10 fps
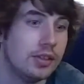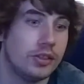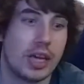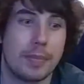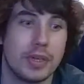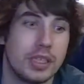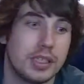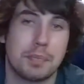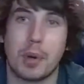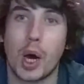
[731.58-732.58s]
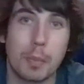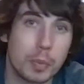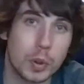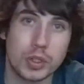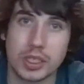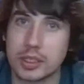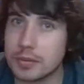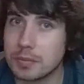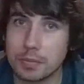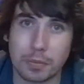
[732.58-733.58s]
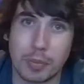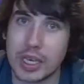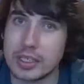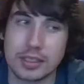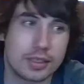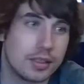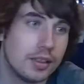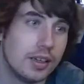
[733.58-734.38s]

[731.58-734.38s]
Japanese pop music based.